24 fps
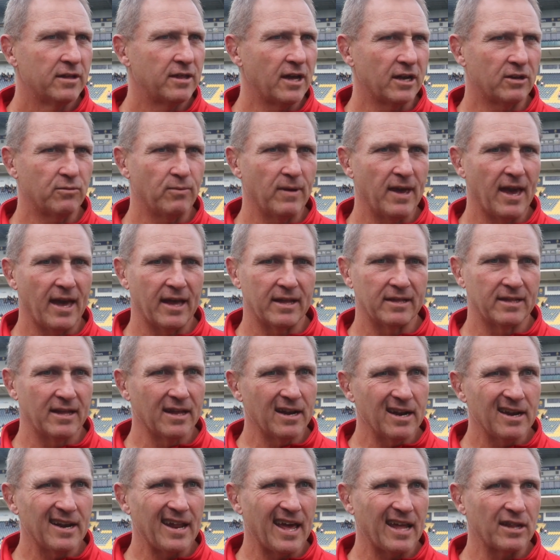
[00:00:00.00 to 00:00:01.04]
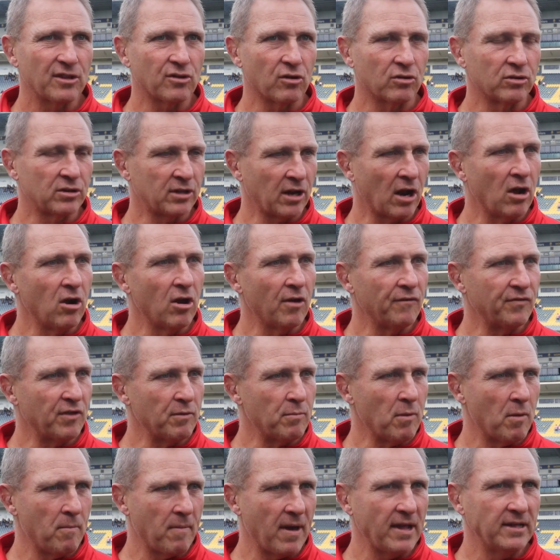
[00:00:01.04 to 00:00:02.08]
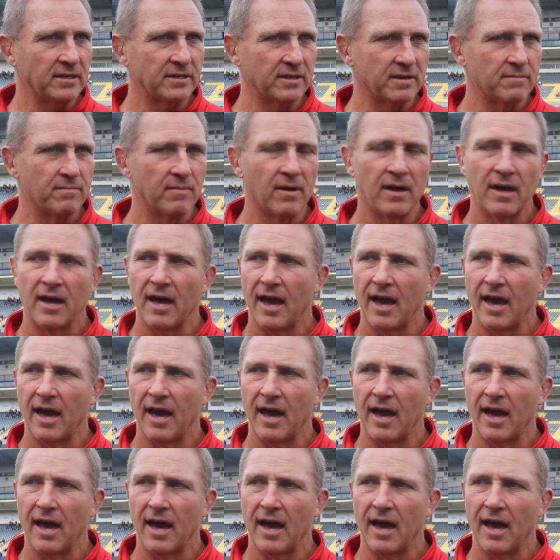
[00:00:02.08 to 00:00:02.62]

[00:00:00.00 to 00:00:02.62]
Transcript: that we didn't have control of the momentum,